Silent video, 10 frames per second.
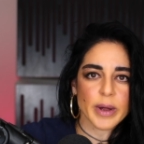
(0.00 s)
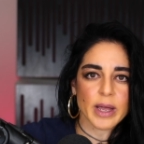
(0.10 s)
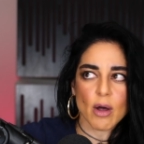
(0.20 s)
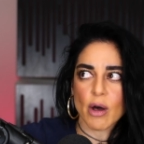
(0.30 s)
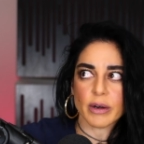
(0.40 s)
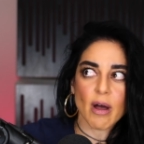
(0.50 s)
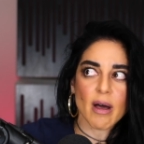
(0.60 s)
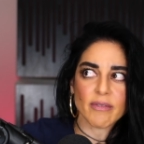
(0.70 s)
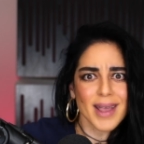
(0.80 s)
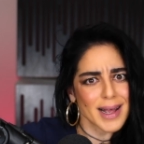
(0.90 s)
right? On,
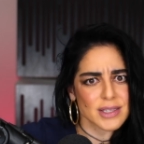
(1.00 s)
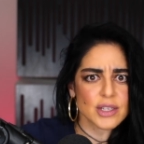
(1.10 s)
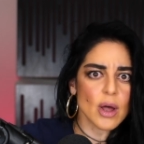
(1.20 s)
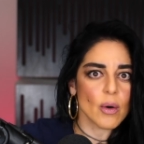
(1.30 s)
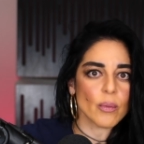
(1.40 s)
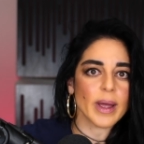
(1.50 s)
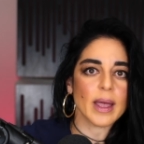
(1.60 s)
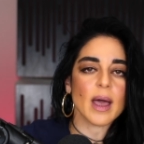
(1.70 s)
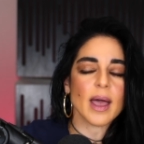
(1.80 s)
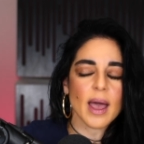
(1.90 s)
off. Yes, no,
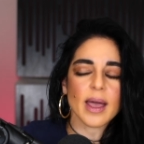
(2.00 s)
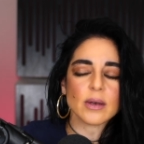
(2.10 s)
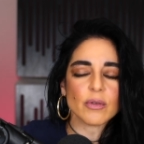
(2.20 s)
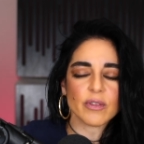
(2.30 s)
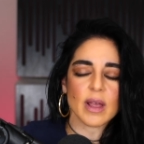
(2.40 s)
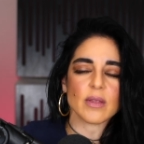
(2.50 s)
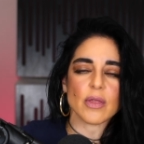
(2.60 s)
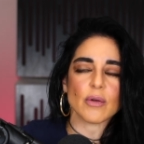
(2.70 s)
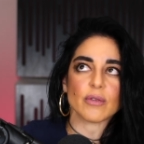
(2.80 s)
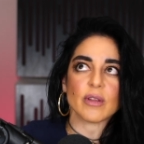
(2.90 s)
right? I, I understand that
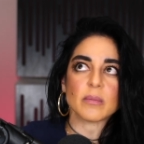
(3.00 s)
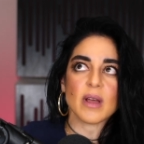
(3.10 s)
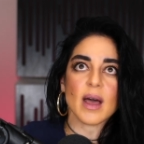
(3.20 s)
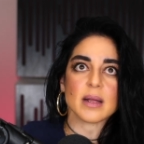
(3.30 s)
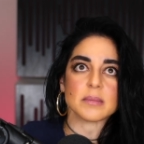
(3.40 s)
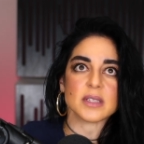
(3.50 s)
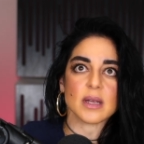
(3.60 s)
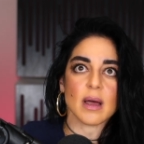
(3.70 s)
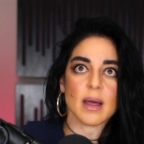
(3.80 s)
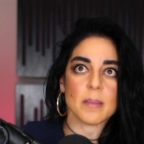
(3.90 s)
there are some times
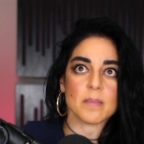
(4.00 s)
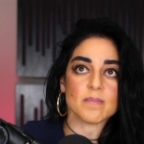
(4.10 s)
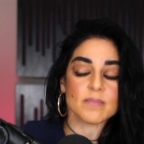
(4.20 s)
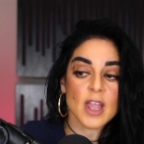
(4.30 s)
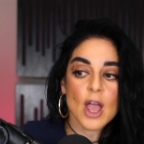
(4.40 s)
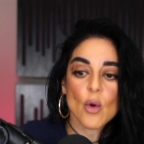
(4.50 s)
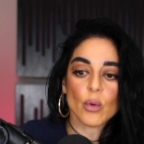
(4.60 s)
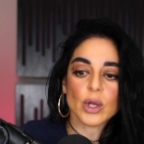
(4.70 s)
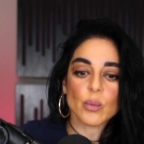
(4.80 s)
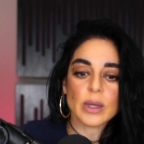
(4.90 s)
um,
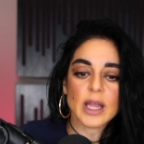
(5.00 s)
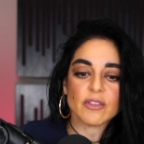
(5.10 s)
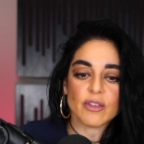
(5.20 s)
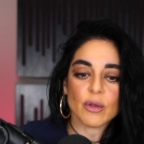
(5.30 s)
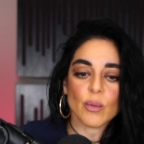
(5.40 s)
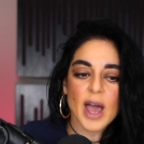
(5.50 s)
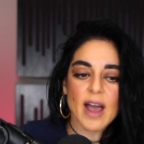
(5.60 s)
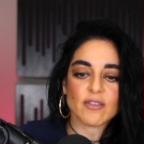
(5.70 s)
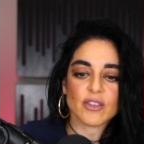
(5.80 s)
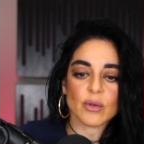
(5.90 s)
where you really do
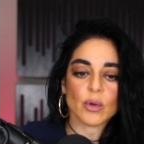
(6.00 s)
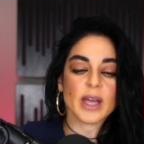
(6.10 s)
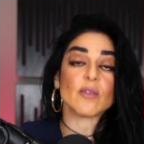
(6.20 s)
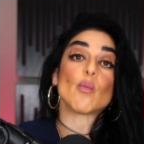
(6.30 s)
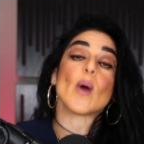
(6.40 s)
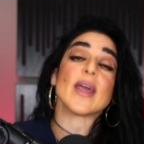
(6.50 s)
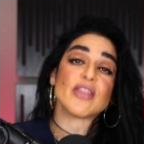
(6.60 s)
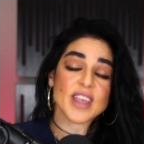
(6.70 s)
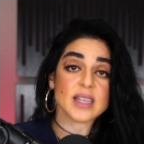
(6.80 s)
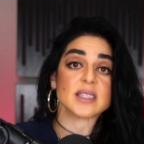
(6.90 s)
have to kind of weigh
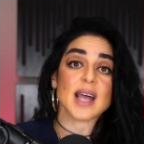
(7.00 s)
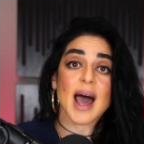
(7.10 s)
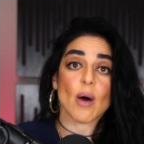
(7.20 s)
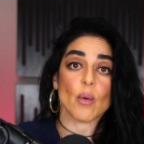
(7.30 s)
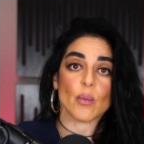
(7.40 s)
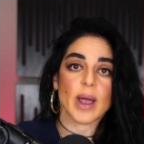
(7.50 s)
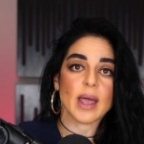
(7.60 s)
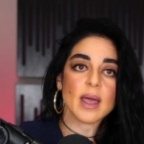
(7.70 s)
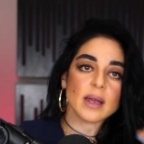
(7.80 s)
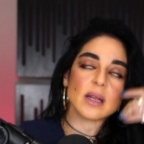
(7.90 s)
things out,
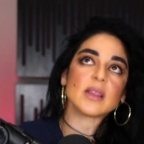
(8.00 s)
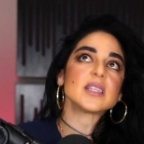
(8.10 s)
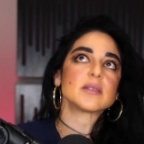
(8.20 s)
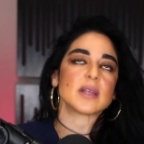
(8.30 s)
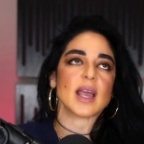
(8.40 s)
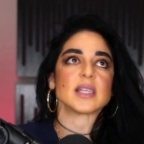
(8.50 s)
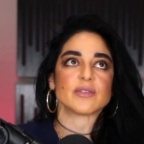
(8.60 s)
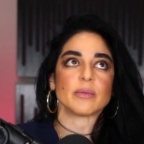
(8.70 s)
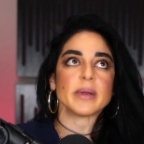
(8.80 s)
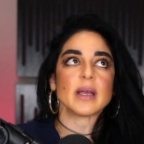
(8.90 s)
right? And in this case
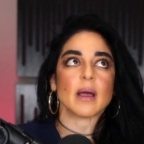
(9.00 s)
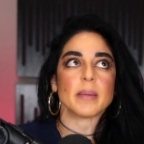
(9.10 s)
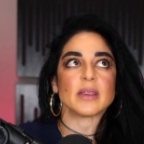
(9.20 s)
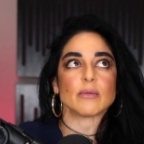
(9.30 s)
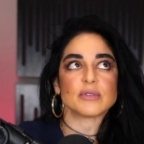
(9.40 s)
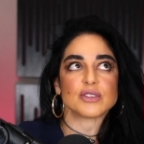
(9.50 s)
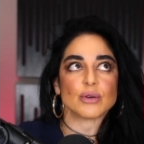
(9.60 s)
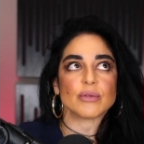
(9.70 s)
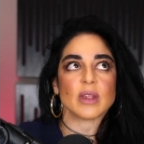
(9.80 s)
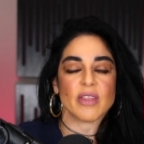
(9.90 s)
for me, I mean, there was
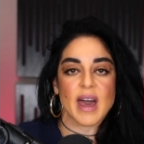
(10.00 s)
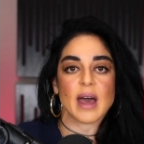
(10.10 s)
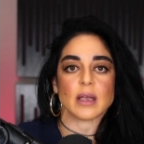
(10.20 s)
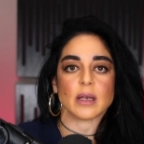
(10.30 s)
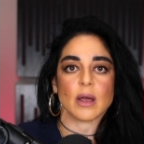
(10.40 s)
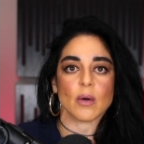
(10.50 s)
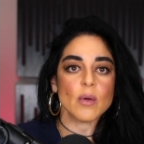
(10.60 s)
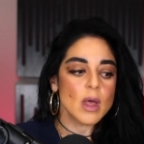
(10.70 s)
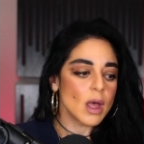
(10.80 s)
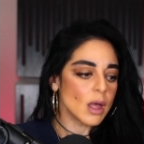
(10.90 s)
certainly that, you know,
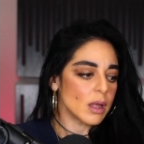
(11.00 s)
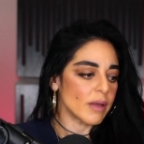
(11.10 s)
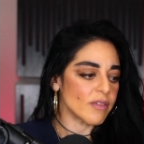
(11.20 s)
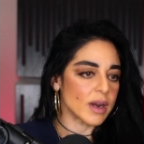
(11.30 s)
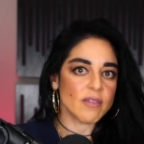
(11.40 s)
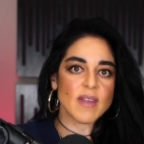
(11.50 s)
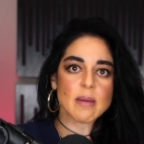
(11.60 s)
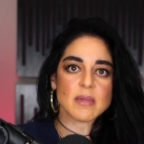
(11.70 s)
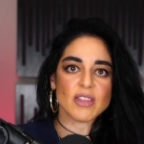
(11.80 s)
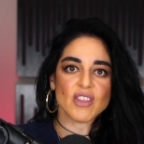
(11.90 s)
I've got a
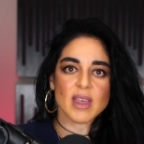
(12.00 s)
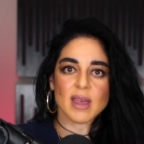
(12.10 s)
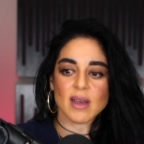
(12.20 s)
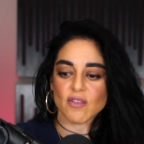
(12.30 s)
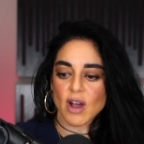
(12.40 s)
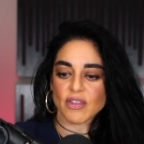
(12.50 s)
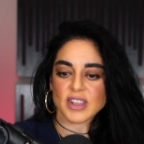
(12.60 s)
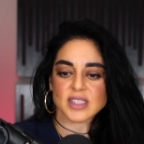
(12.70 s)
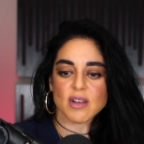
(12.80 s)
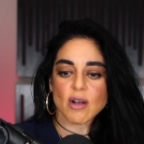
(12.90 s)
family thing, I've got
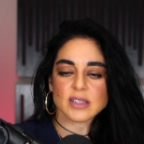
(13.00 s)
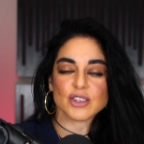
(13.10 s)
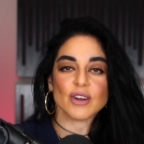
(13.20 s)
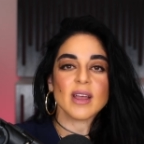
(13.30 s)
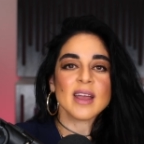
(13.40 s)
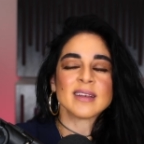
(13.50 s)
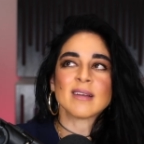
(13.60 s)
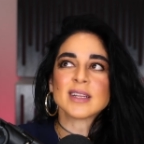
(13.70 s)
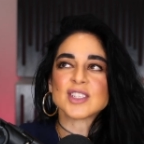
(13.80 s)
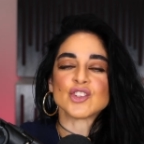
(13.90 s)
this concert. Now,
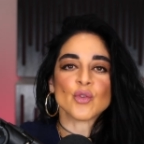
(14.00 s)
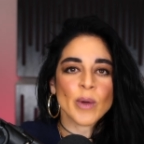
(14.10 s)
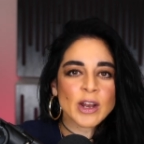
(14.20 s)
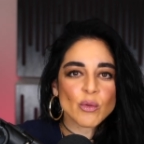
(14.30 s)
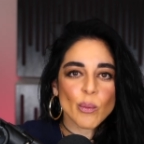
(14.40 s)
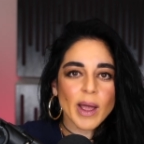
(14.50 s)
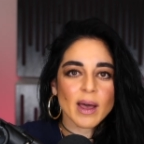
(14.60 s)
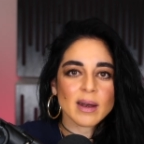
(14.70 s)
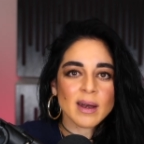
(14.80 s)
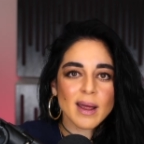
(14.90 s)
listen, Duran
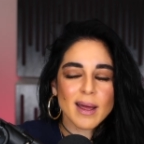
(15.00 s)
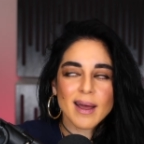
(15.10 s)
Duran,